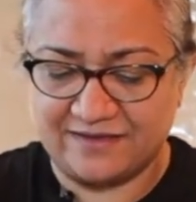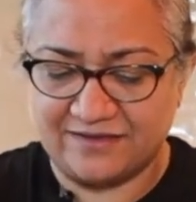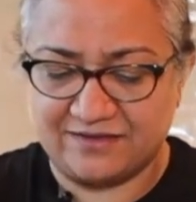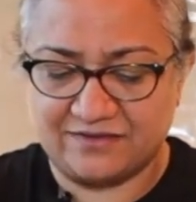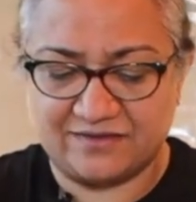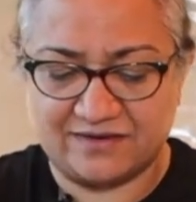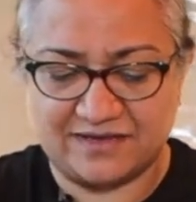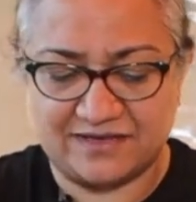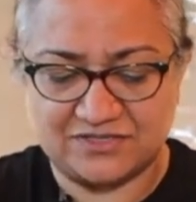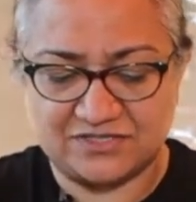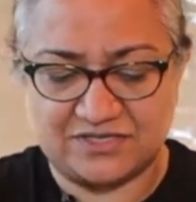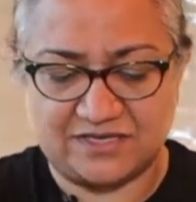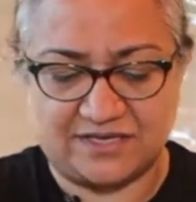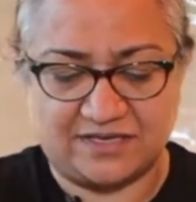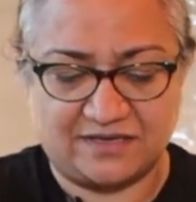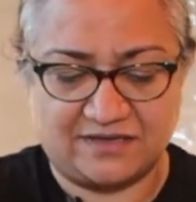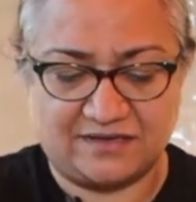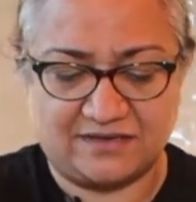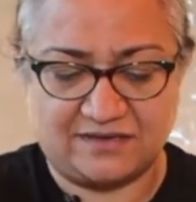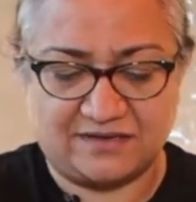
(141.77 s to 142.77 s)
You can
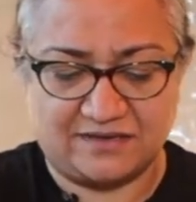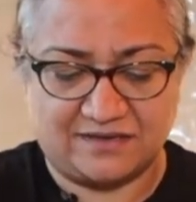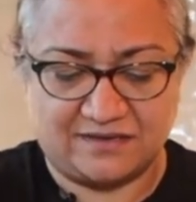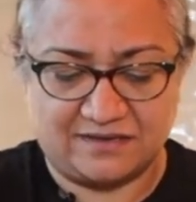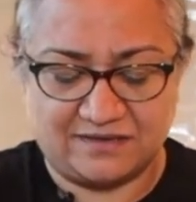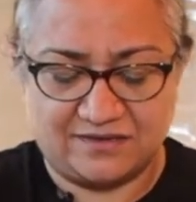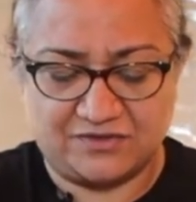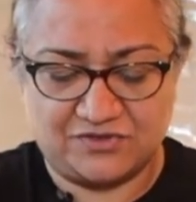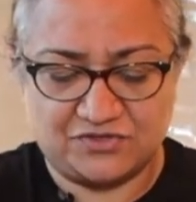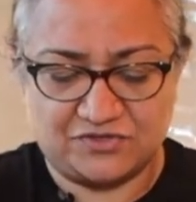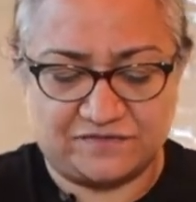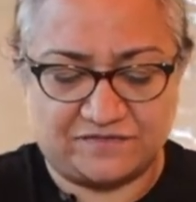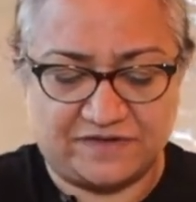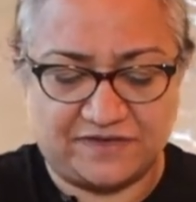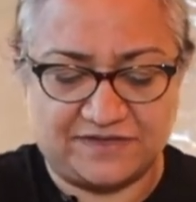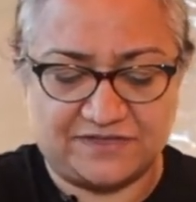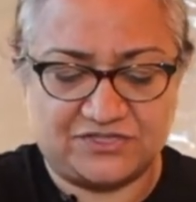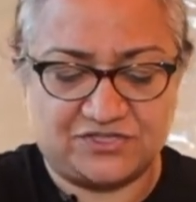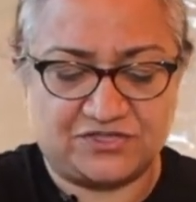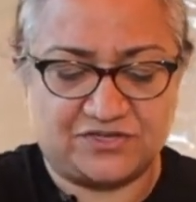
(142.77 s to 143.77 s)
actually use your
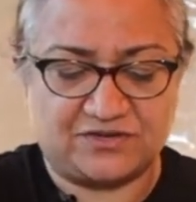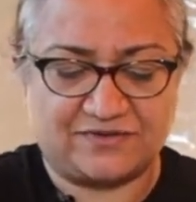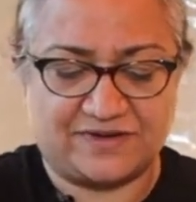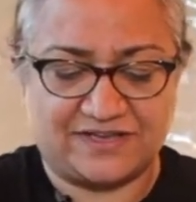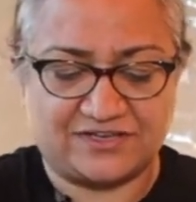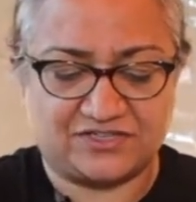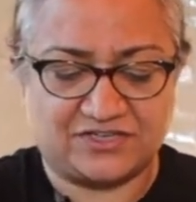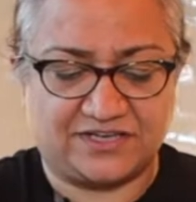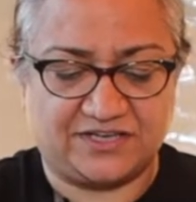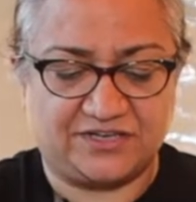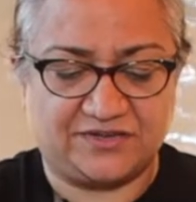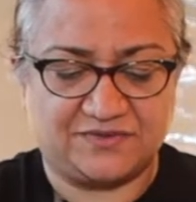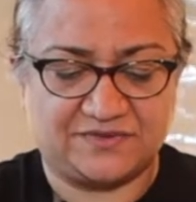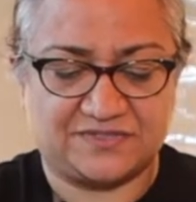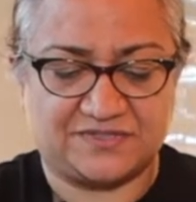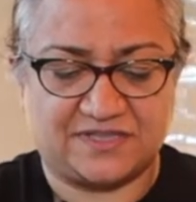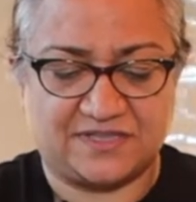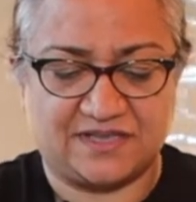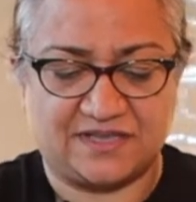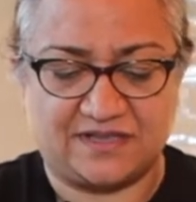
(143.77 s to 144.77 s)
fingers. You don't actually
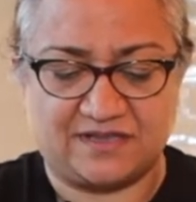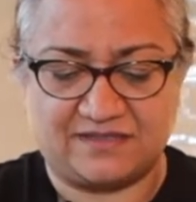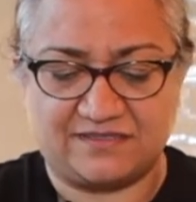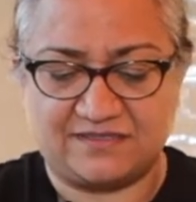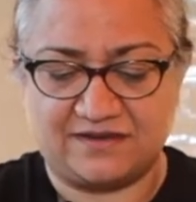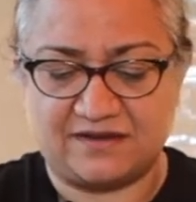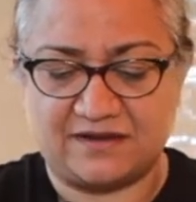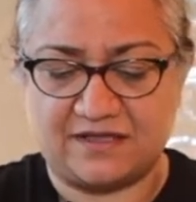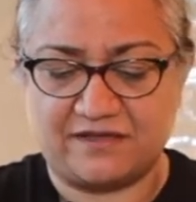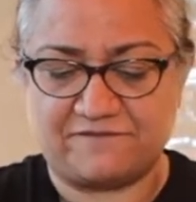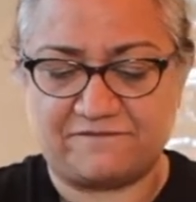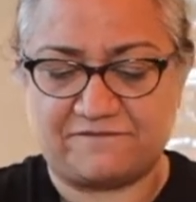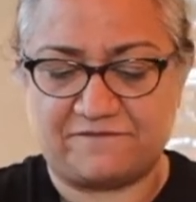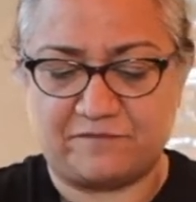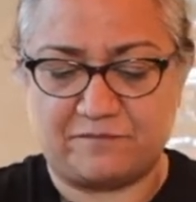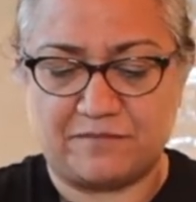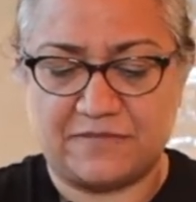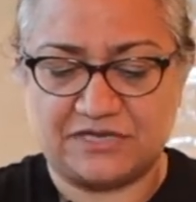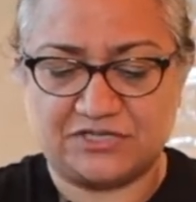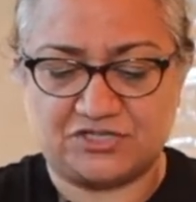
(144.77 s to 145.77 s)
use the knife
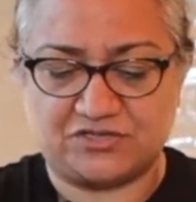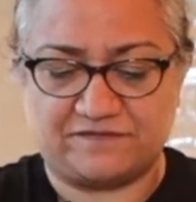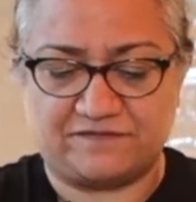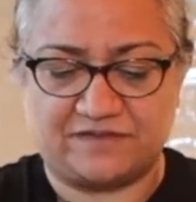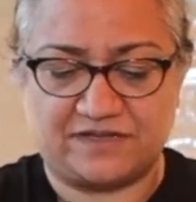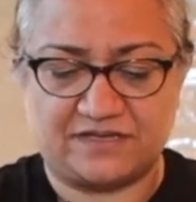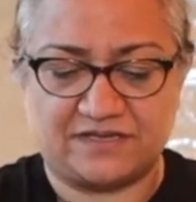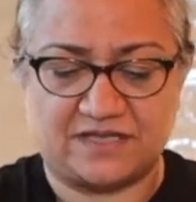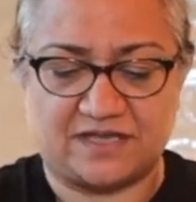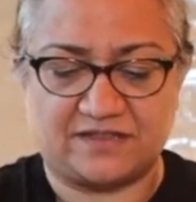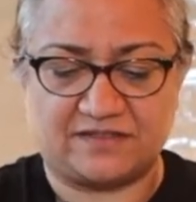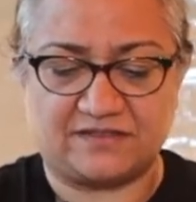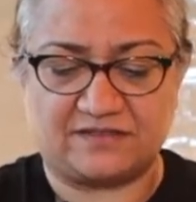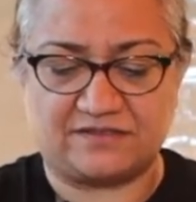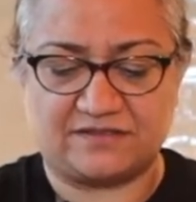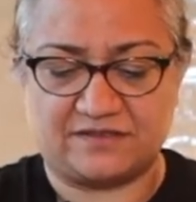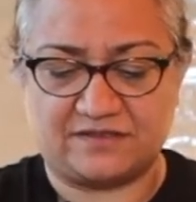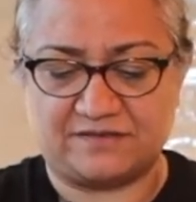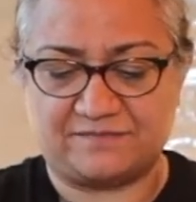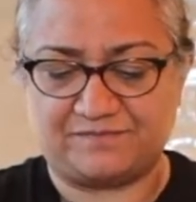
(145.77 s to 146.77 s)
for much of it other
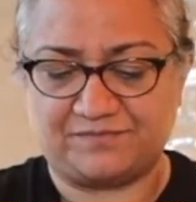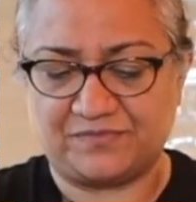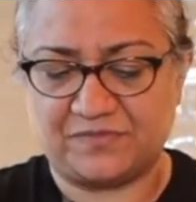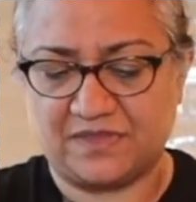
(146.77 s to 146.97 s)
than